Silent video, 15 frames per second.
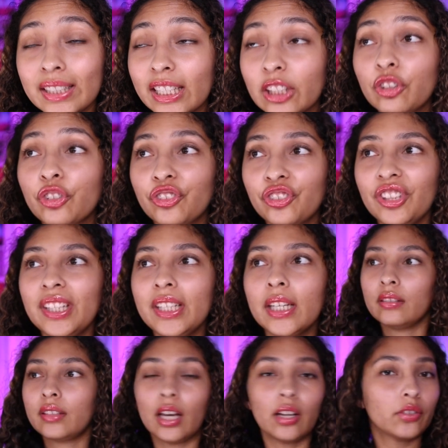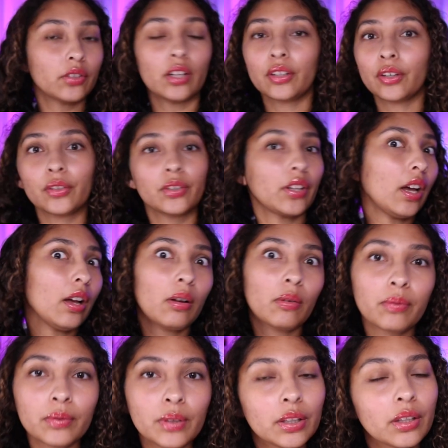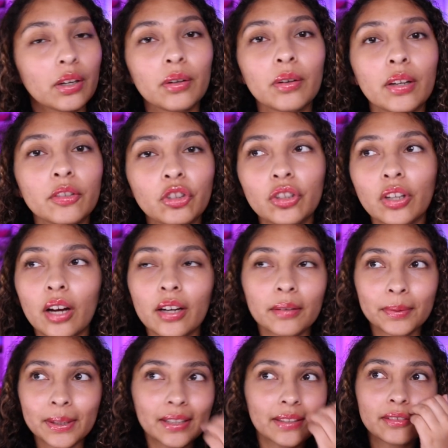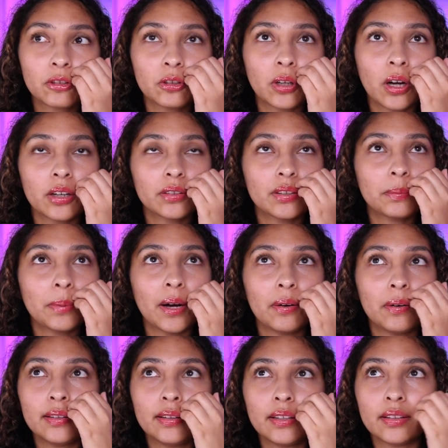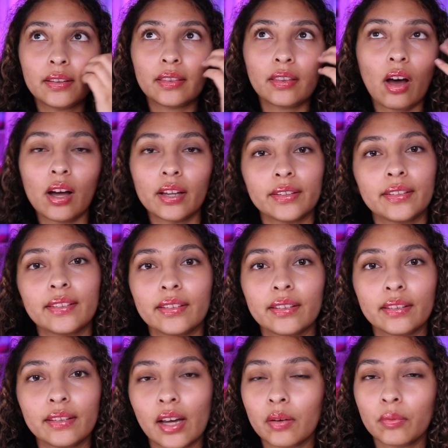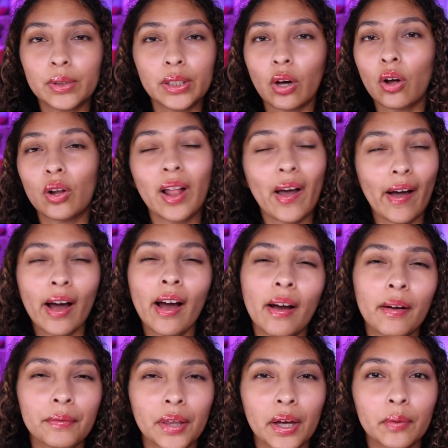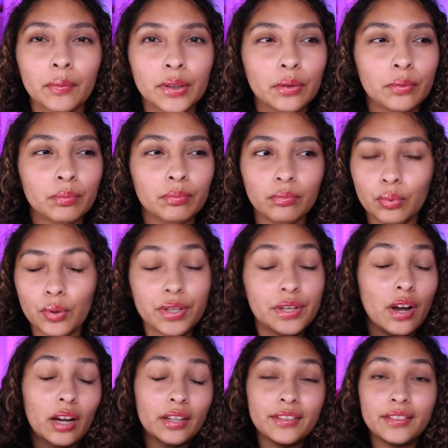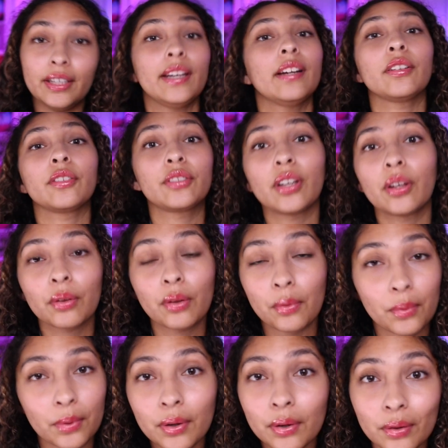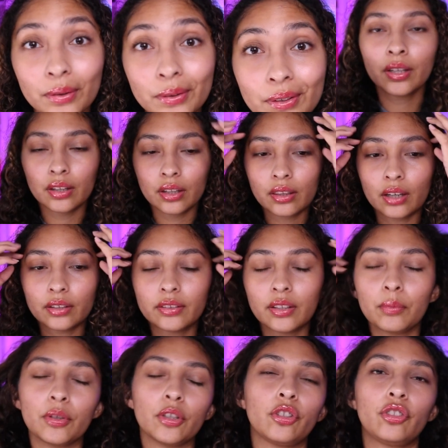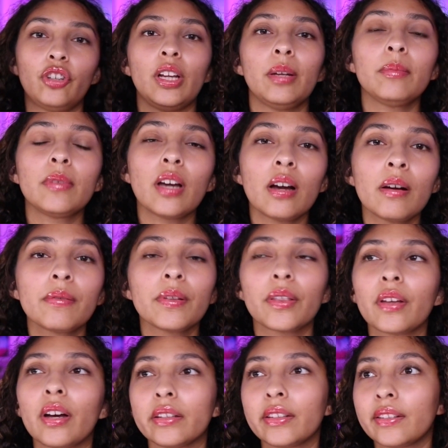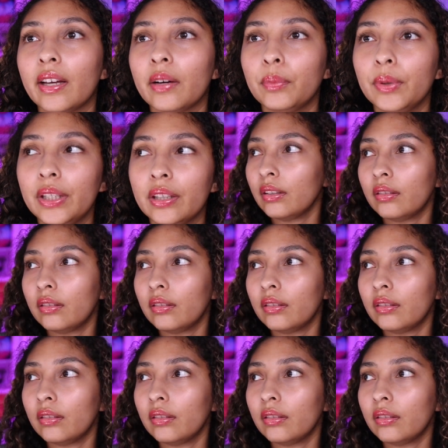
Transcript: Like she tells on herself, you know, she talk because she talks about the thoughts that we all have that we would not dare tell the world, the thoughts that we're ashamed of, the thoughts that we